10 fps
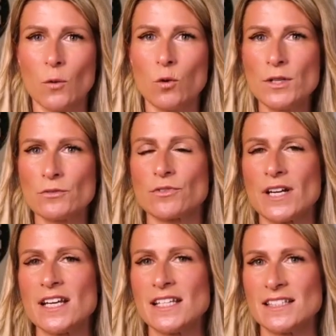woman
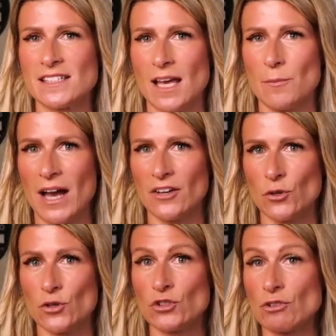reads about
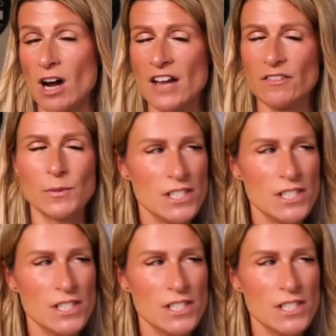her driver,